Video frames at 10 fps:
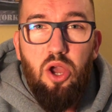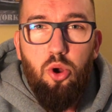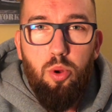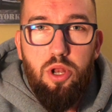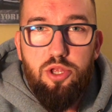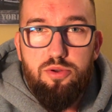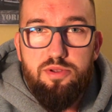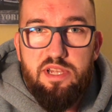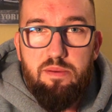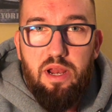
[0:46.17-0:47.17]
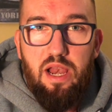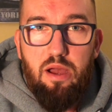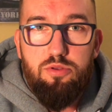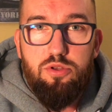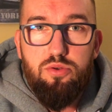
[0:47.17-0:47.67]
We'll use some
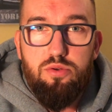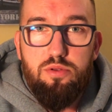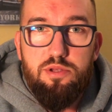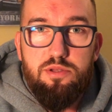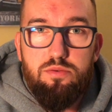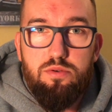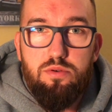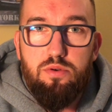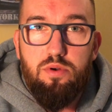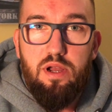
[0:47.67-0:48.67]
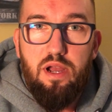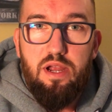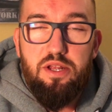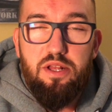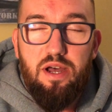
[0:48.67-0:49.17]
cloud tools to
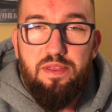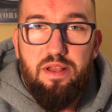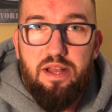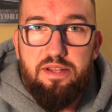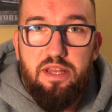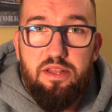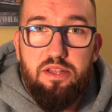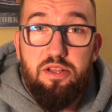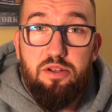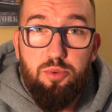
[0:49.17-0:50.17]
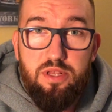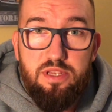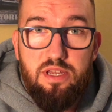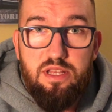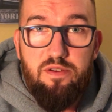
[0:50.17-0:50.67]
analyze and interpret the
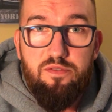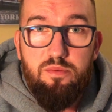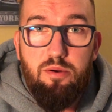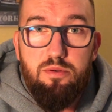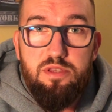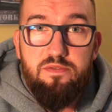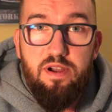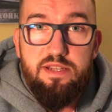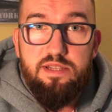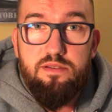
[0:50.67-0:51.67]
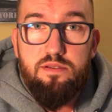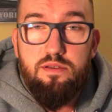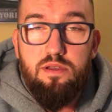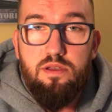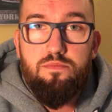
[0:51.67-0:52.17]
data from our device.
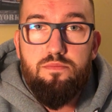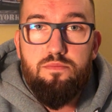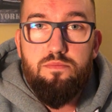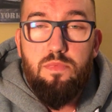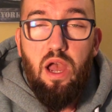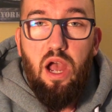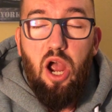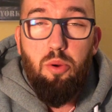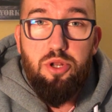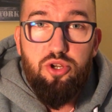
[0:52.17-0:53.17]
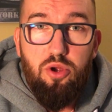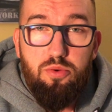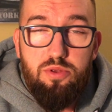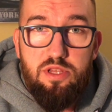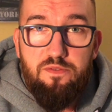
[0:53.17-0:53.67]
I will show
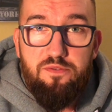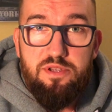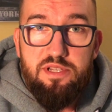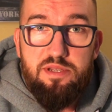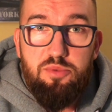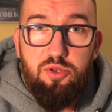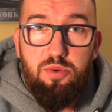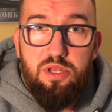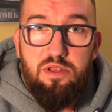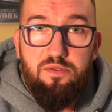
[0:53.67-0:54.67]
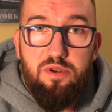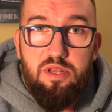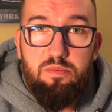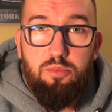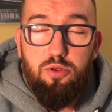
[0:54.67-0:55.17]
you the differences between
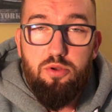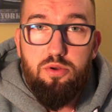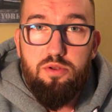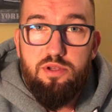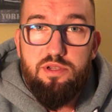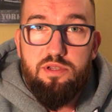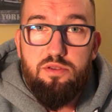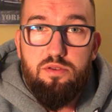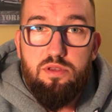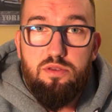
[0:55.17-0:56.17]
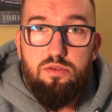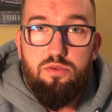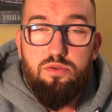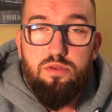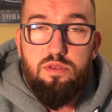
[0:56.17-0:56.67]
different protocols
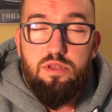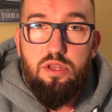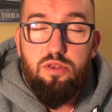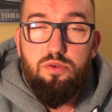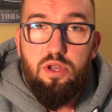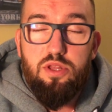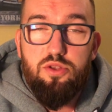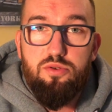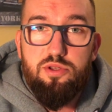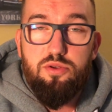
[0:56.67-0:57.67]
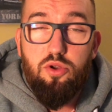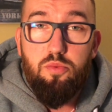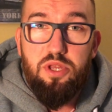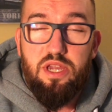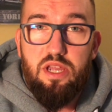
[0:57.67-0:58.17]
that you can use to
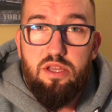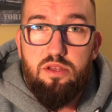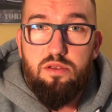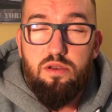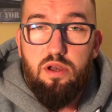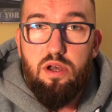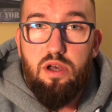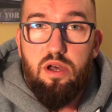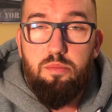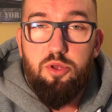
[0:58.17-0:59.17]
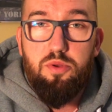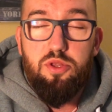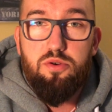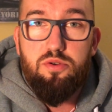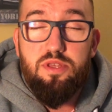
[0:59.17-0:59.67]
communicate between
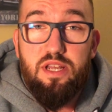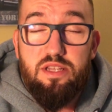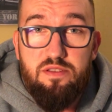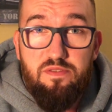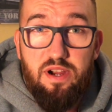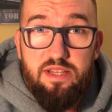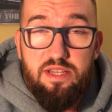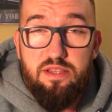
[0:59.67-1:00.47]
your connected device and